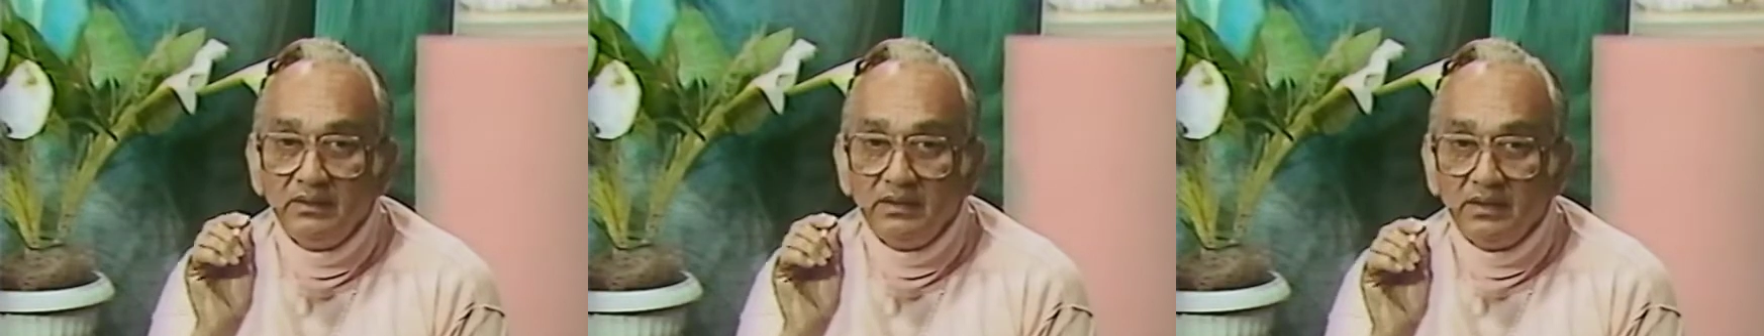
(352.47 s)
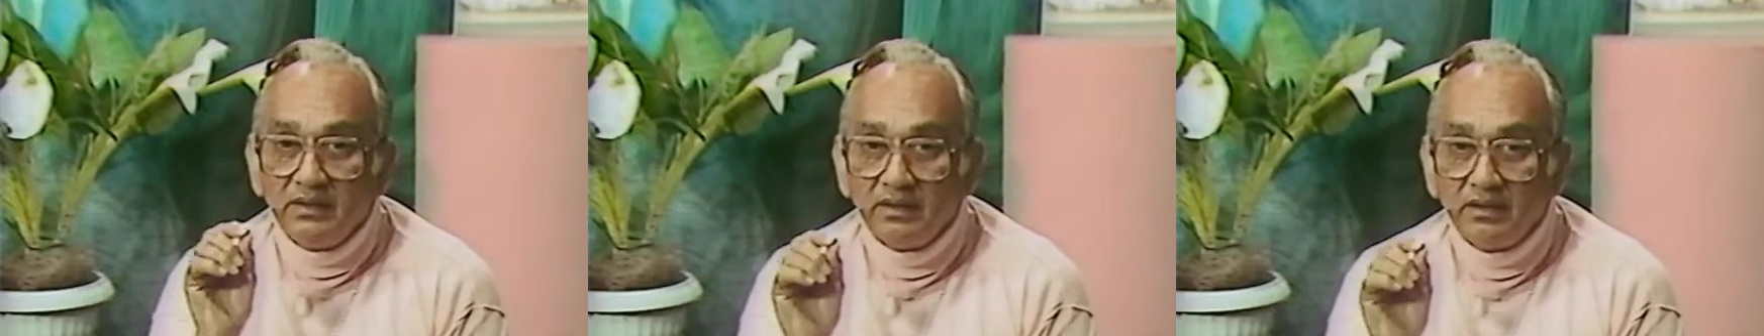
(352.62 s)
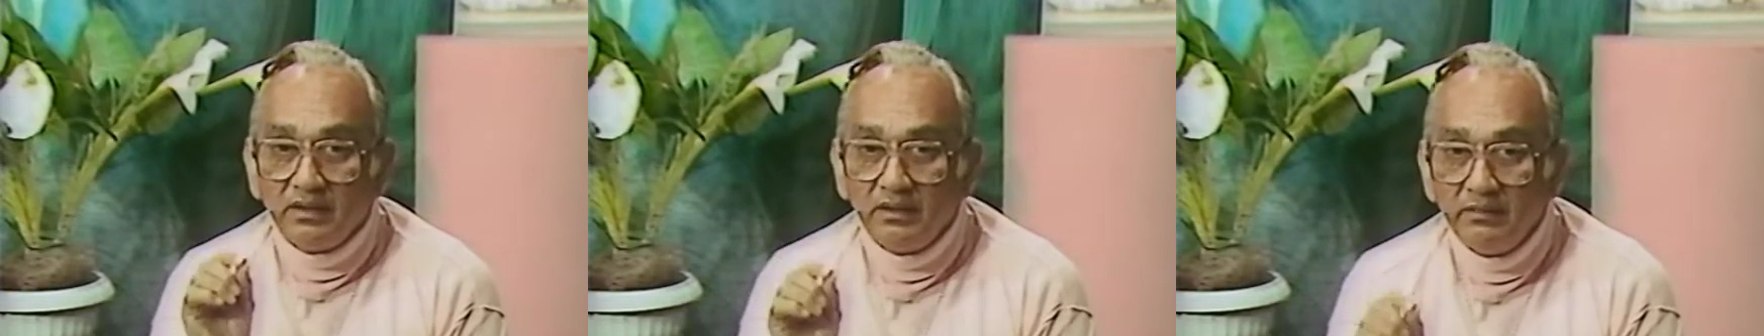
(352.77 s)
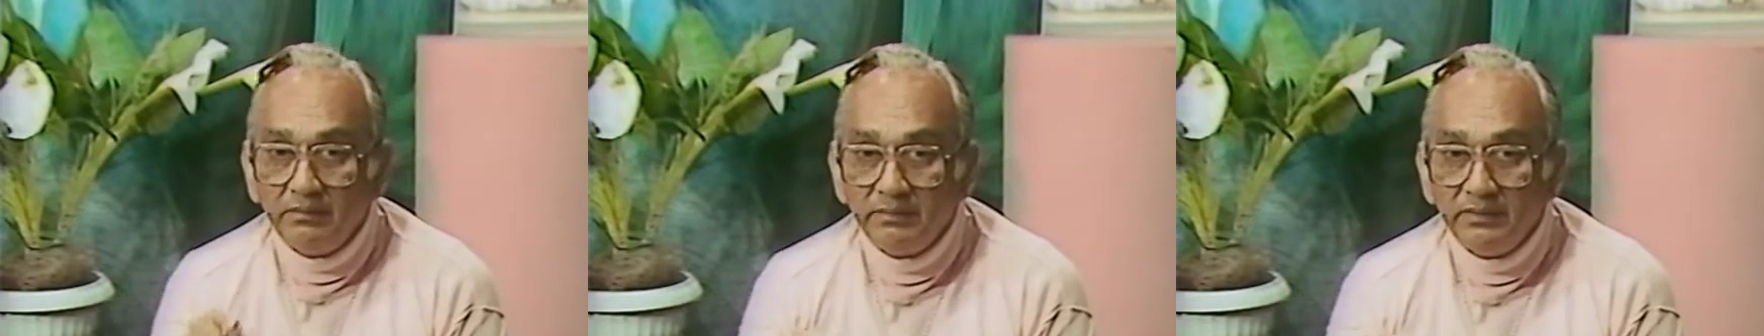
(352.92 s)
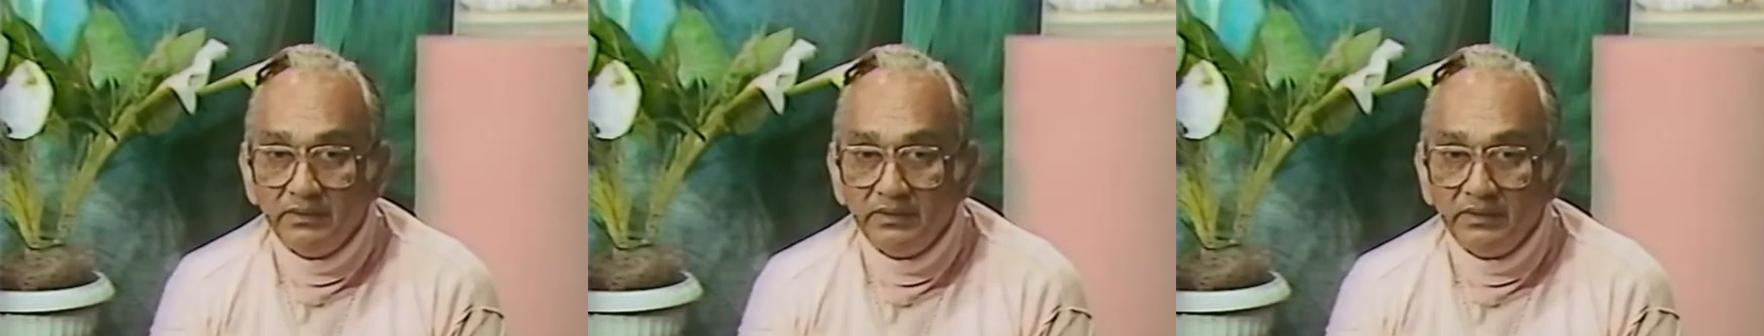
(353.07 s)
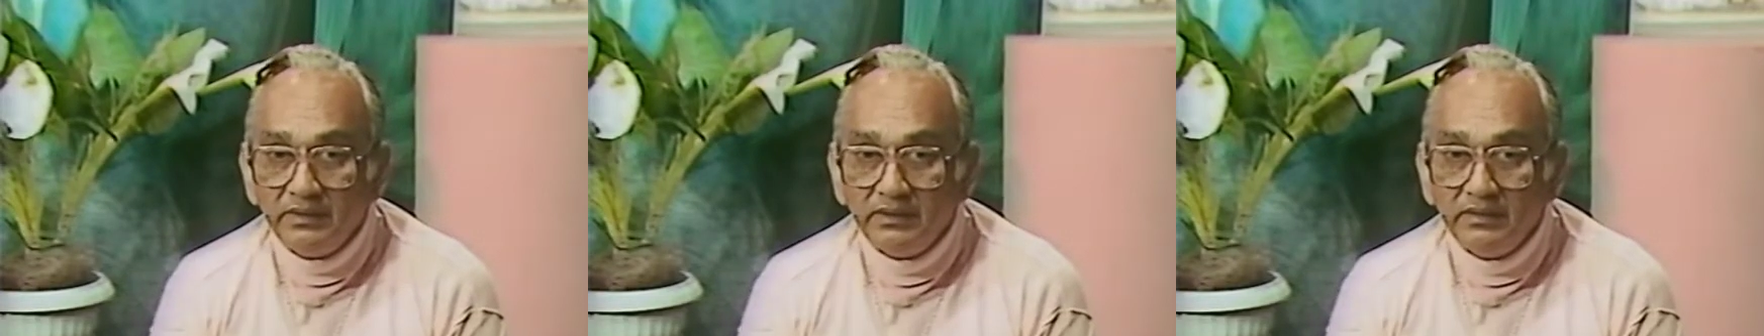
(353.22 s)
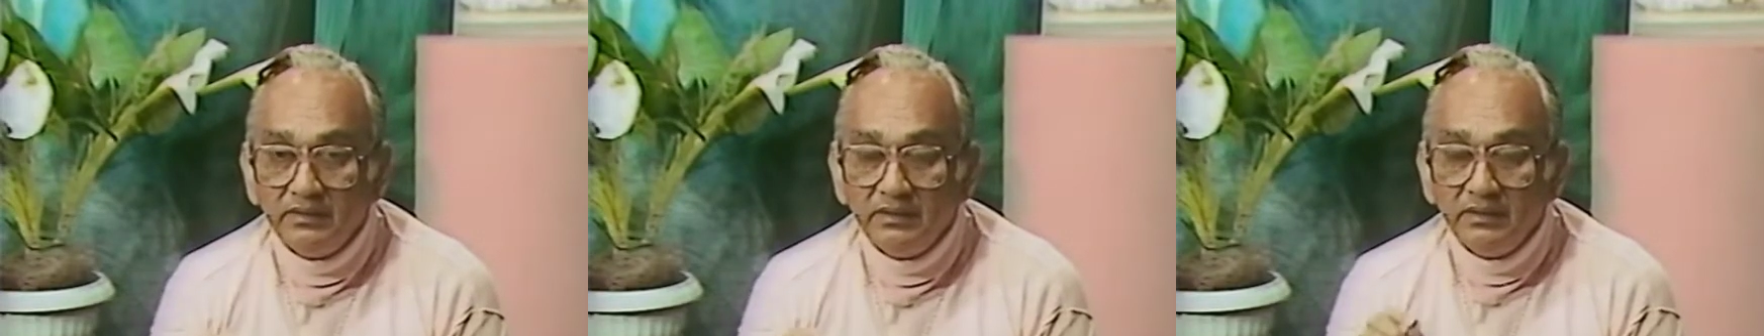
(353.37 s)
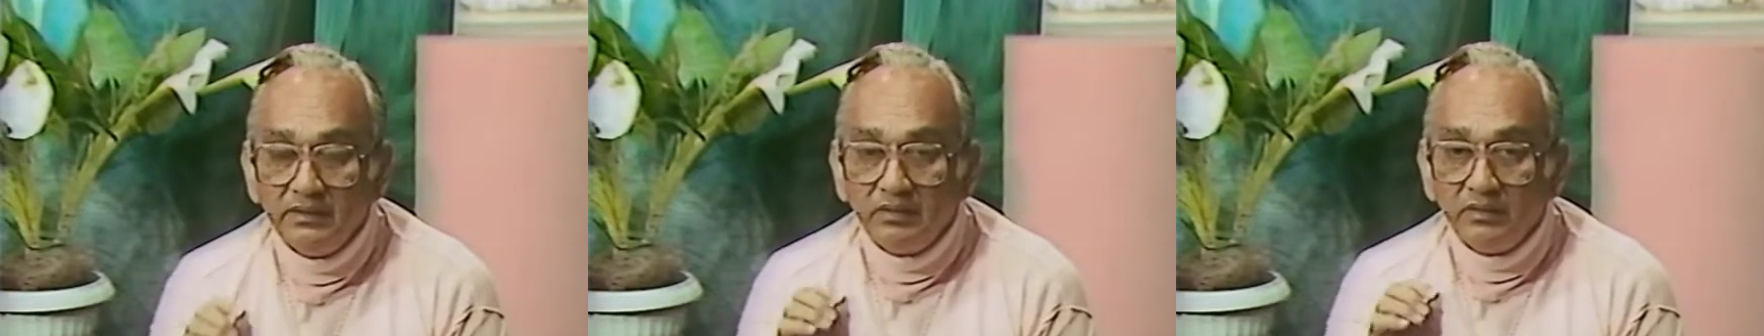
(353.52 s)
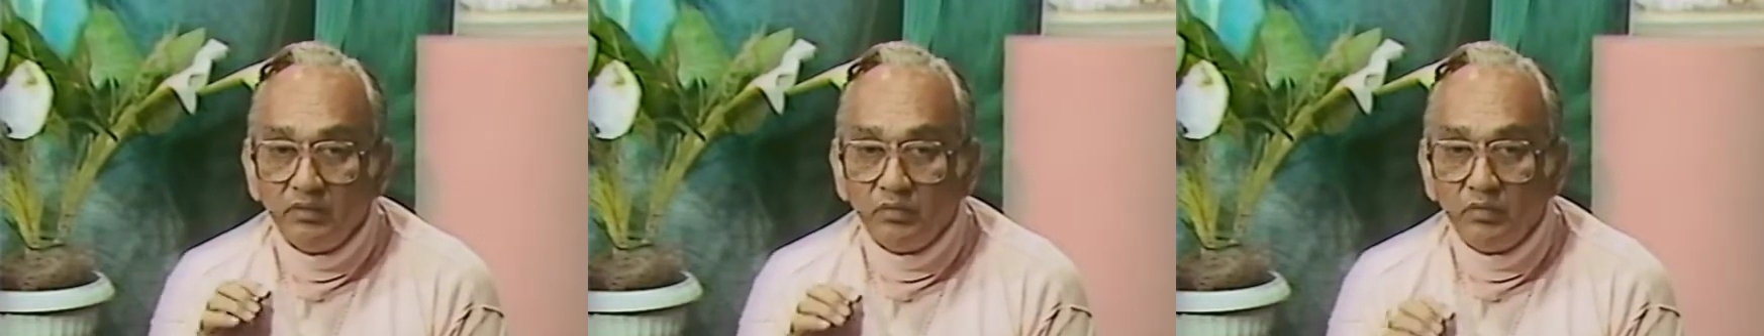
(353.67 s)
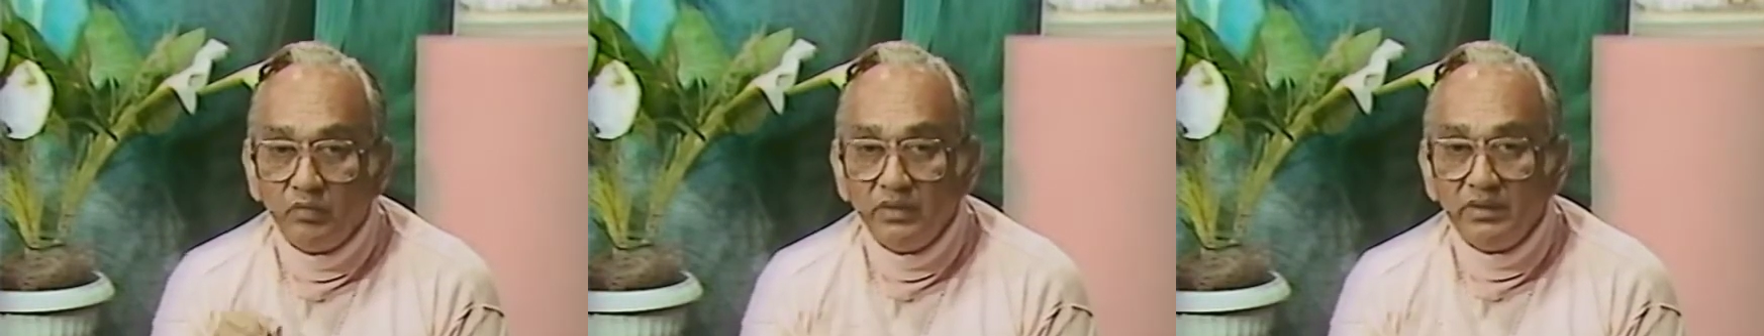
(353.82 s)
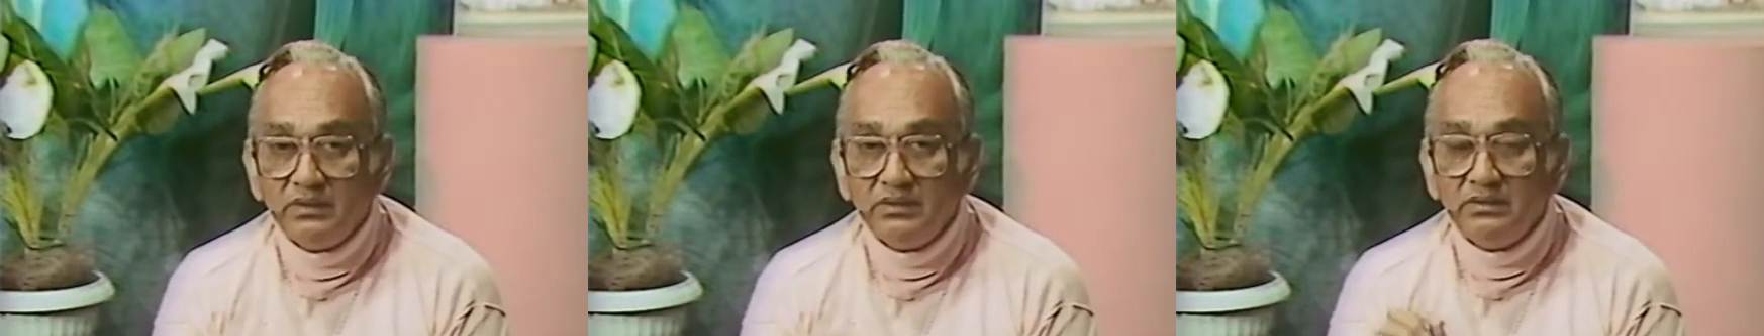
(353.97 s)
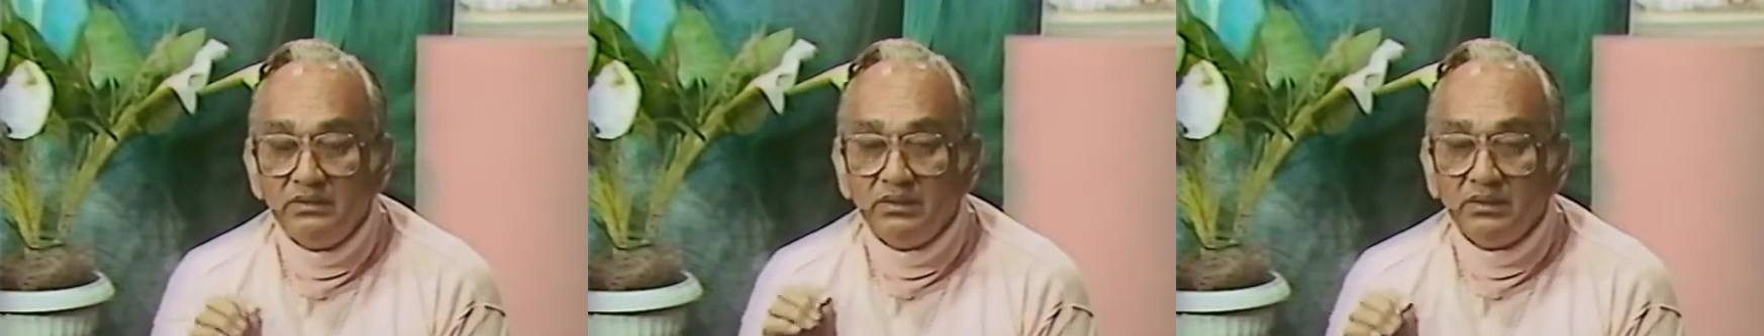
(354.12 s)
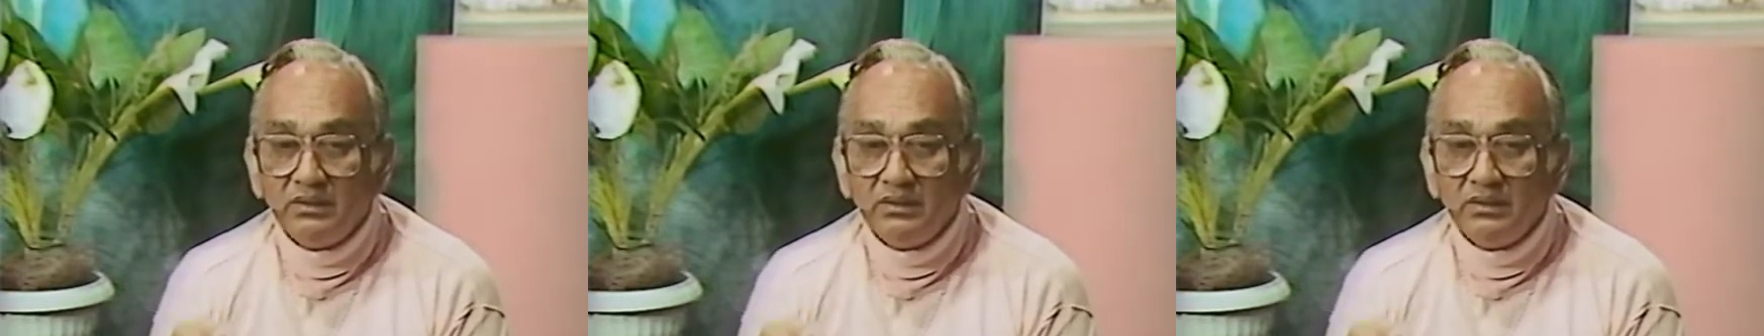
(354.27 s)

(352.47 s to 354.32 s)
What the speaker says: accompanied with